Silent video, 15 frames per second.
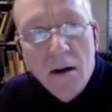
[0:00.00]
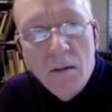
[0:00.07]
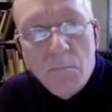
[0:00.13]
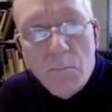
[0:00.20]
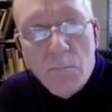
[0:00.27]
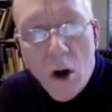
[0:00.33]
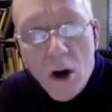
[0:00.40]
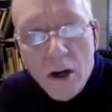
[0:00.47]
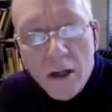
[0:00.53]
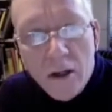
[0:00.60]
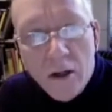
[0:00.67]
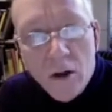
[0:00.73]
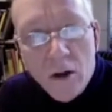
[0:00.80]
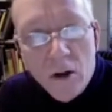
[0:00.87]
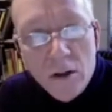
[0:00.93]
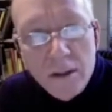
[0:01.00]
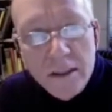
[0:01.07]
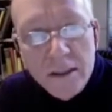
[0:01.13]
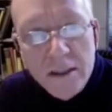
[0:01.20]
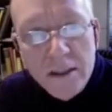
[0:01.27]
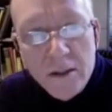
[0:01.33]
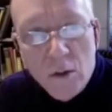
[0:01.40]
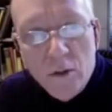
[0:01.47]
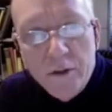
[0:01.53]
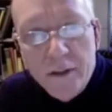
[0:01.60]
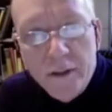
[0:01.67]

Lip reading: Mark calls this whole